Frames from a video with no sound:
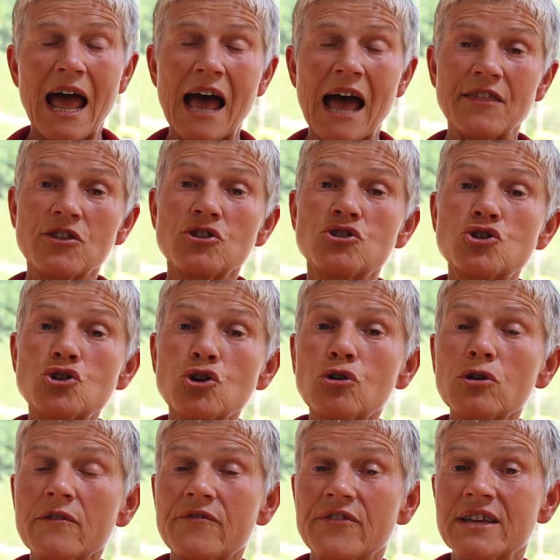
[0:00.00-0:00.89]
And the
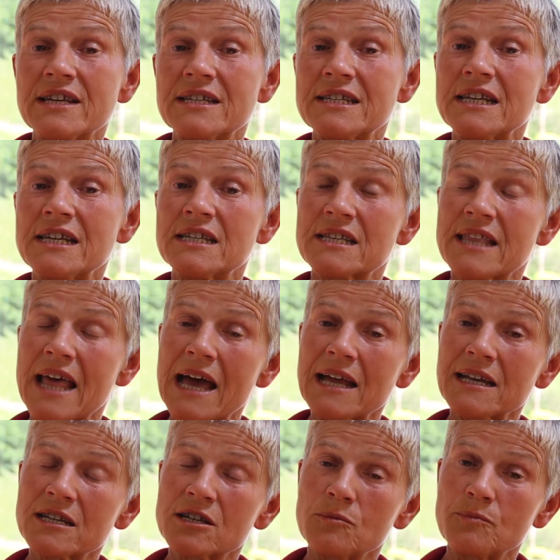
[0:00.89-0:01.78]
joy of this is
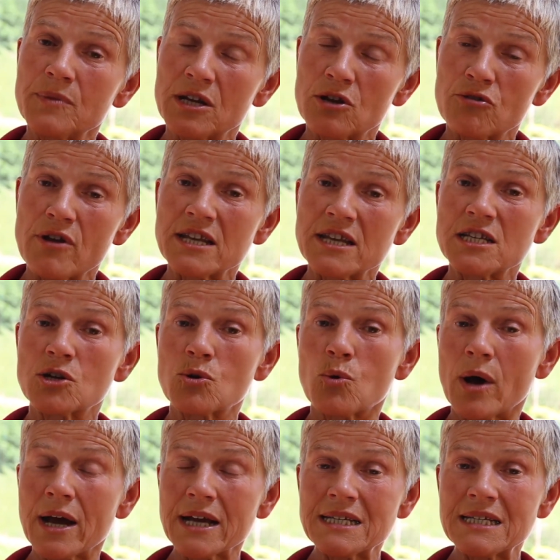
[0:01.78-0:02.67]
that can be corrected
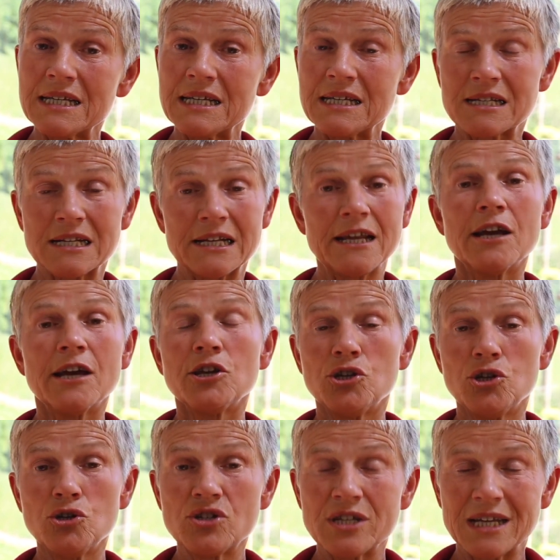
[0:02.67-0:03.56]
quite easily
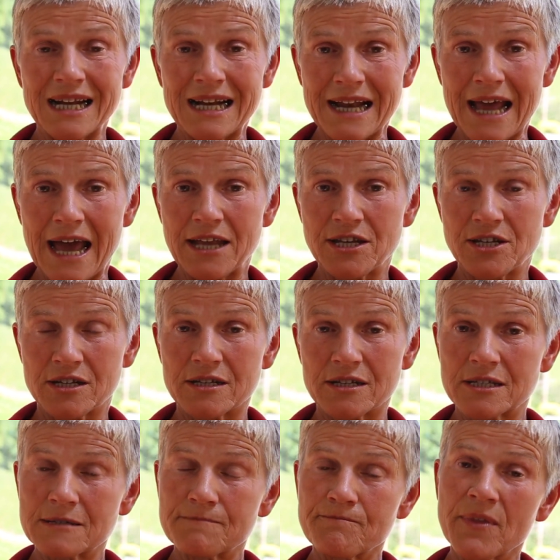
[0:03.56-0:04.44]
using
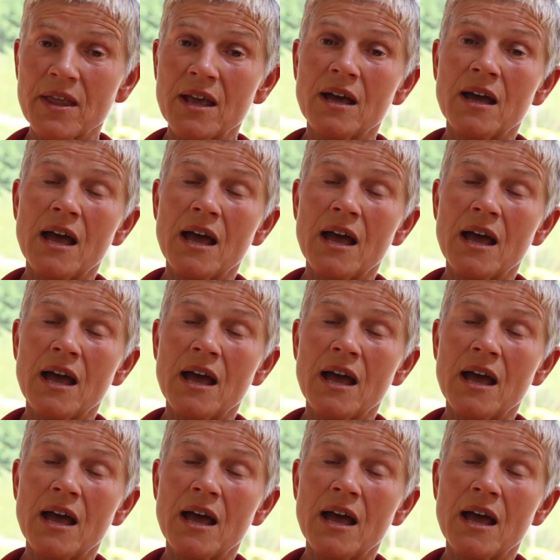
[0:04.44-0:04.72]
glandulars.